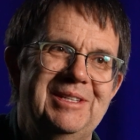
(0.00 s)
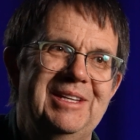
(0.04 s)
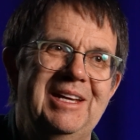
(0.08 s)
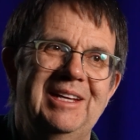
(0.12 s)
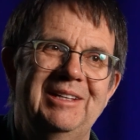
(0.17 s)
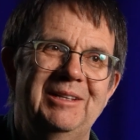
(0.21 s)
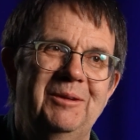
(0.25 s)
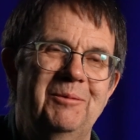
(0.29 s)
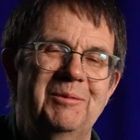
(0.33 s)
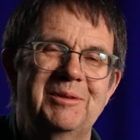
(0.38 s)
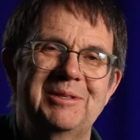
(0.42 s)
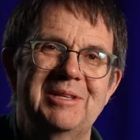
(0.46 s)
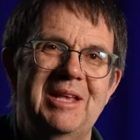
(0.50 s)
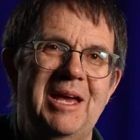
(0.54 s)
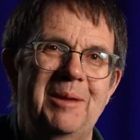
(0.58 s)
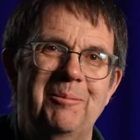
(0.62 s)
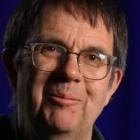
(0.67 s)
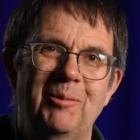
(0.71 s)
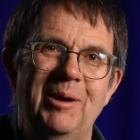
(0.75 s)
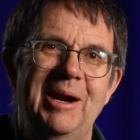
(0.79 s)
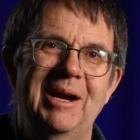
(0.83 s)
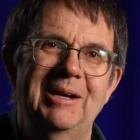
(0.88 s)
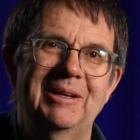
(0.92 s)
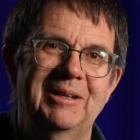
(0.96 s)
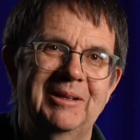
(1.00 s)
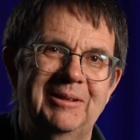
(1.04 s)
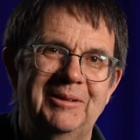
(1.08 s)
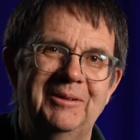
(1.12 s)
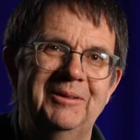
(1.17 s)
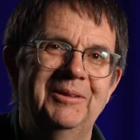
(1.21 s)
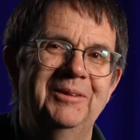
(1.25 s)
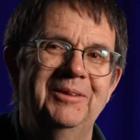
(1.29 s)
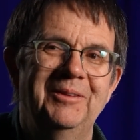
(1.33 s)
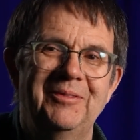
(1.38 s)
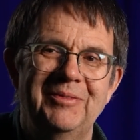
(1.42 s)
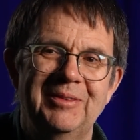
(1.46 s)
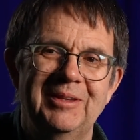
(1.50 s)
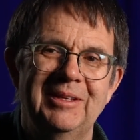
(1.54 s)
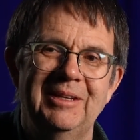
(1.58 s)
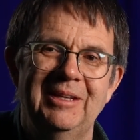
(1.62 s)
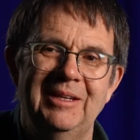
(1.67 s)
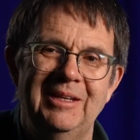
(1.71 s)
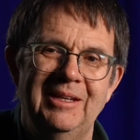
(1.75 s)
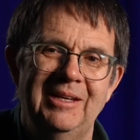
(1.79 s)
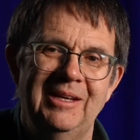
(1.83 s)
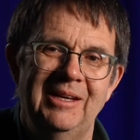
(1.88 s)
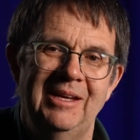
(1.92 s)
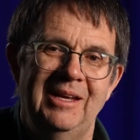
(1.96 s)
not practical.
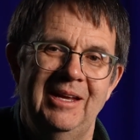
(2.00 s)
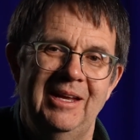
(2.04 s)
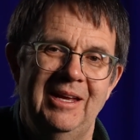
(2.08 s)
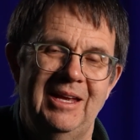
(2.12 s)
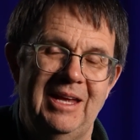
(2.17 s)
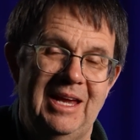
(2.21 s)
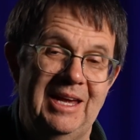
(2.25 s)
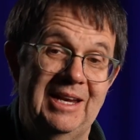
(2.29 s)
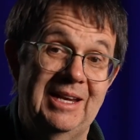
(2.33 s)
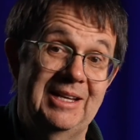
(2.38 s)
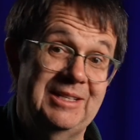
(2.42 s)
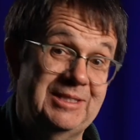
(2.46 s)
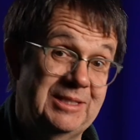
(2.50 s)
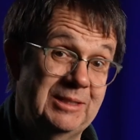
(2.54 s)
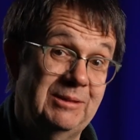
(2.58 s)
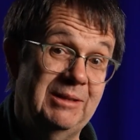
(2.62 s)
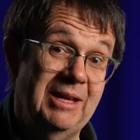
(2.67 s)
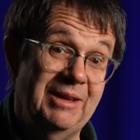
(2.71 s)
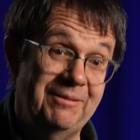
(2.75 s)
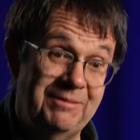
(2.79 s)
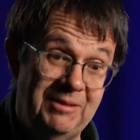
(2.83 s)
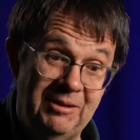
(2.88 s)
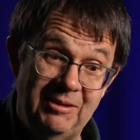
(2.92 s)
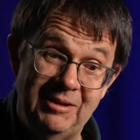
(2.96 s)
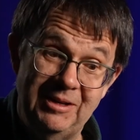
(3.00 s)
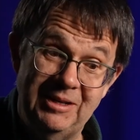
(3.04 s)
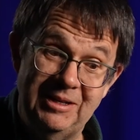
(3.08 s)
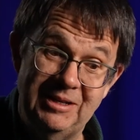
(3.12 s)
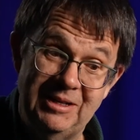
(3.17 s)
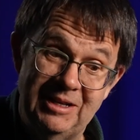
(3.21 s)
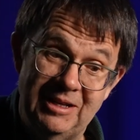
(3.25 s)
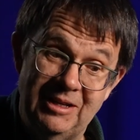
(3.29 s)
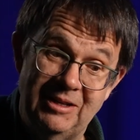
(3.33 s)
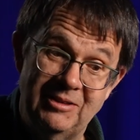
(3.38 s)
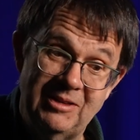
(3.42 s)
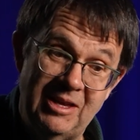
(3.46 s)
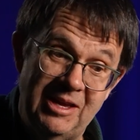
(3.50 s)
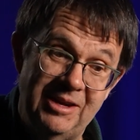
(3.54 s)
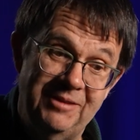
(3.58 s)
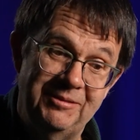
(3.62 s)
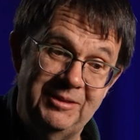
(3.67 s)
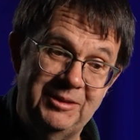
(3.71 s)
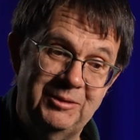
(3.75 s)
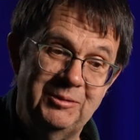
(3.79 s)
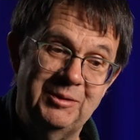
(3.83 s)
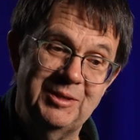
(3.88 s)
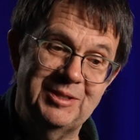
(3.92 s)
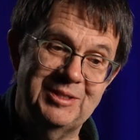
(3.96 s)
And I still have a lot of
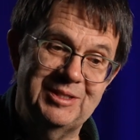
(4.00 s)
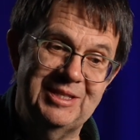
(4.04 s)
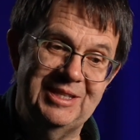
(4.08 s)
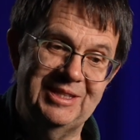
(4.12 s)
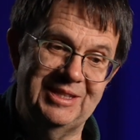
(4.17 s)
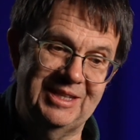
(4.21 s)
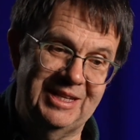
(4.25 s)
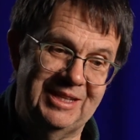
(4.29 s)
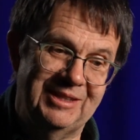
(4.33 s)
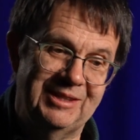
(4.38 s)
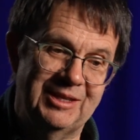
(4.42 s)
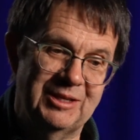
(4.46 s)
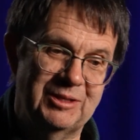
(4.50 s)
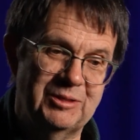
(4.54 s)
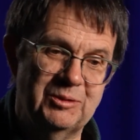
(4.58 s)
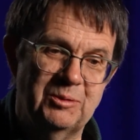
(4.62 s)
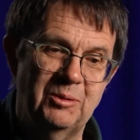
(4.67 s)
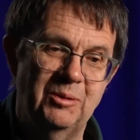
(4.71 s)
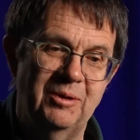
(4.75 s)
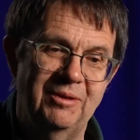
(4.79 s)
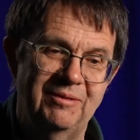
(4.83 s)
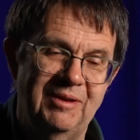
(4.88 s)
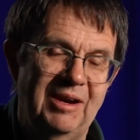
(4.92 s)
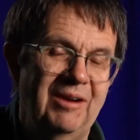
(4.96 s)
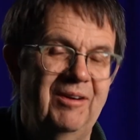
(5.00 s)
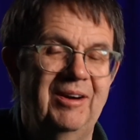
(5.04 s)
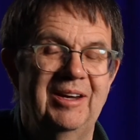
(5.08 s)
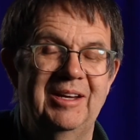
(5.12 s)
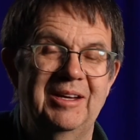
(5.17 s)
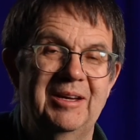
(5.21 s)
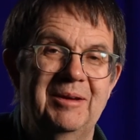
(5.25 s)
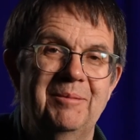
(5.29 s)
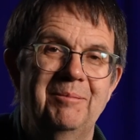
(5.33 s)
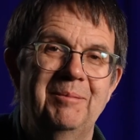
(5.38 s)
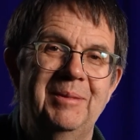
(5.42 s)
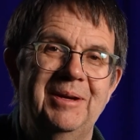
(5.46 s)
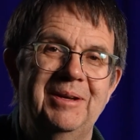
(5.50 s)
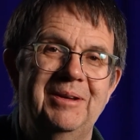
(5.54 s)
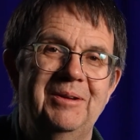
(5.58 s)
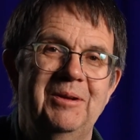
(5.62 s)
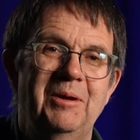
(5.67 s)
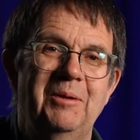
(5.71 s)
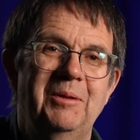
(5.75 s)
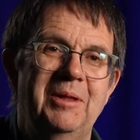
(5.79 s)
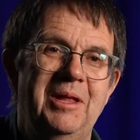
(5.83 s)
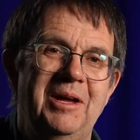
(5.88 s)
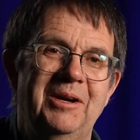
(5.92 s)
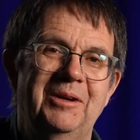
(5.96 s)
interest in this sort of area, but
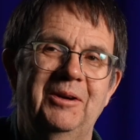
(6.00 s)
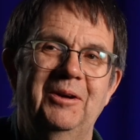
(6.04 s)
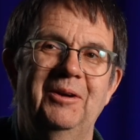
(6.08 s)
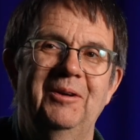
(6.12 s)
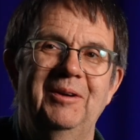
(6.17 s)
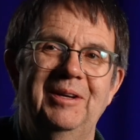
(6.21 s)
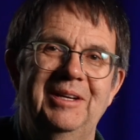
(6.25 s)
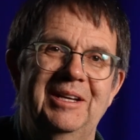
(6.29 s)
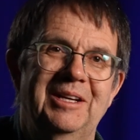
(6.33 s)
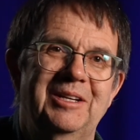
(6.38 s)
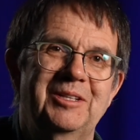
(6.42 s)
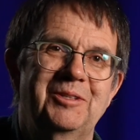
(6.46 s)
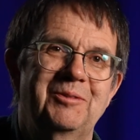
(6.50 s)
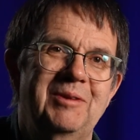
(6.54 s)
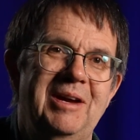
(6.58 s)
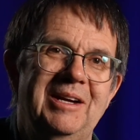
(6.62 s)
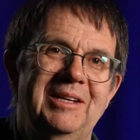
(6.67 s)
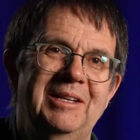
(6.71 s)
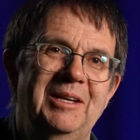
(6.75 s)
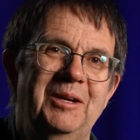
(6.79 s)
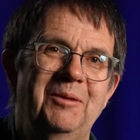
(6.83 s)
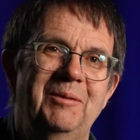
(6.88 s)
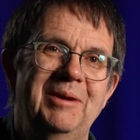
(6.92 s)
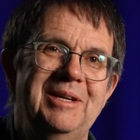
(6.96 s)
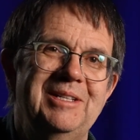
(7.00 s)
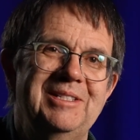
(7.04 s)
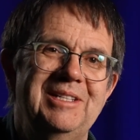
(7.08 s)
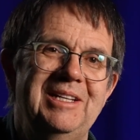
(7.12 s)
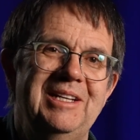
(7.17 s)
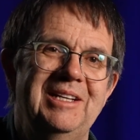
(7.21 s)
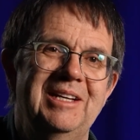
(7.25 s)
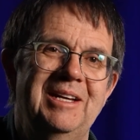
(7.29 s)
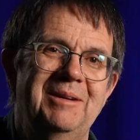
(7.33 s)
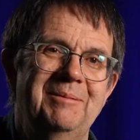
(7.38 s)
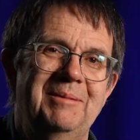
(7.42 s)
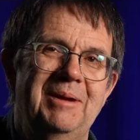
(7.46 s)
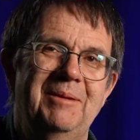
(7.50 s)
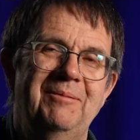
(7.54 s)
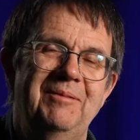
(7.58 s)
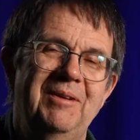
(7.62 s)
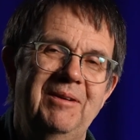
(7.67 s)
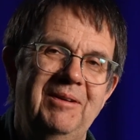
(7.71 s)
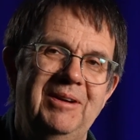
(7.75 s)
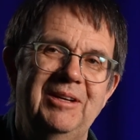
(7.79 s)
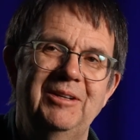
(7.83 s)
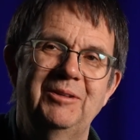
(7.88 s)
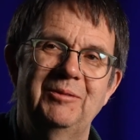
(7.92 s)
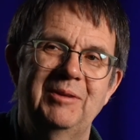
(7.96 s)
no longer in extracting waste heat. I'm
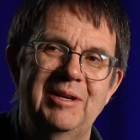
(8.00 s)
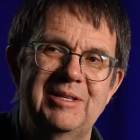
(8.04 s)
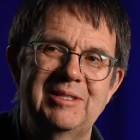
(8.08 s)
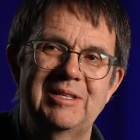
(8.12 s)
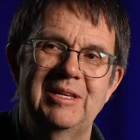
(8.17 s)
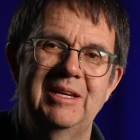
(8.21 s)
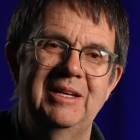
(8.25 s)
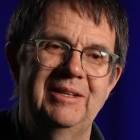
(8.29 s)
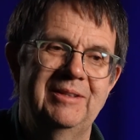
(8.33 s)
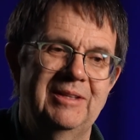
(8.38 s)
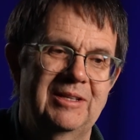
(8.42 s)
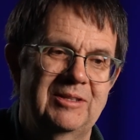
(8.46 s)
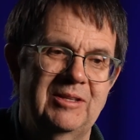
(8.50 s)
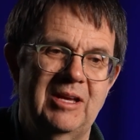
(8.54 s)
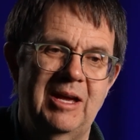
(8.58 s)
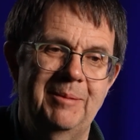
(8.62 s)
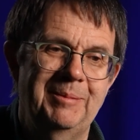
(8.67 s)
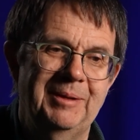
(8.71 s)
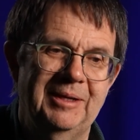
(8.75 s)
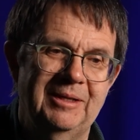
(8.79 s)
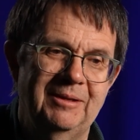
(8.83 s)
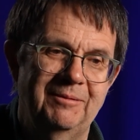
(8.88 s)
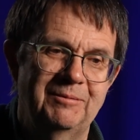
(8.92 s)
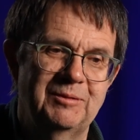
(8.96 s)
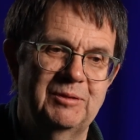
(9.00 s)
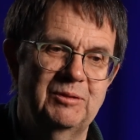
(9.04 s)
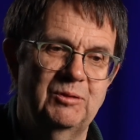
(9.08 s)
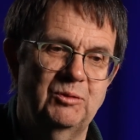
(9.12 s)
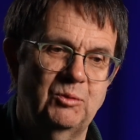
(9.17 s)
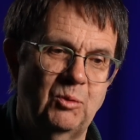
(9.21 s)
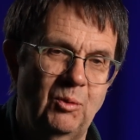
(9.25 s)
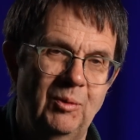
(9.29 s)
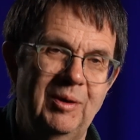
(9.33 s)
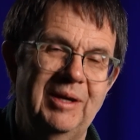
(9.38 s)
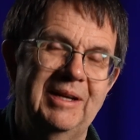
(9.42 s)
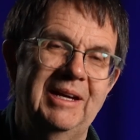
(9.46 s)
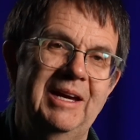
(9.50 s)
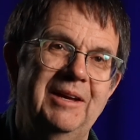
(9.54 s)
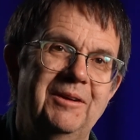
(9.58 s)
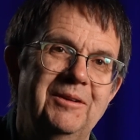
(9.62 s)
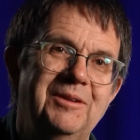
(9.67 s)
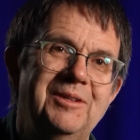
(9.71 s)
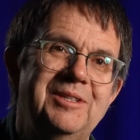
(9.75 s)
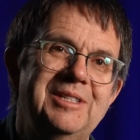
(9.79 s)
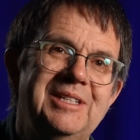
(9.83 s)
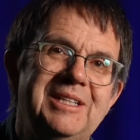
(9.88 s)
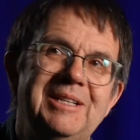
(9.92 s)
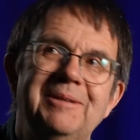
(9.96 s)
very interested in the topic of storing
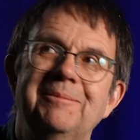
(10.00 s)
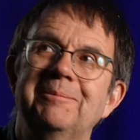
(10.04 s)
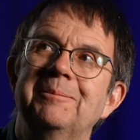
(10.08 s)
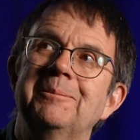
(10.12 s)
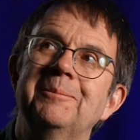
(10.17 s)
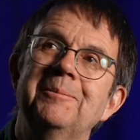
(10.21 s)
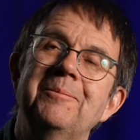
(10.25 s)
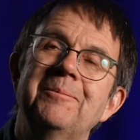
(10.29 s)
energy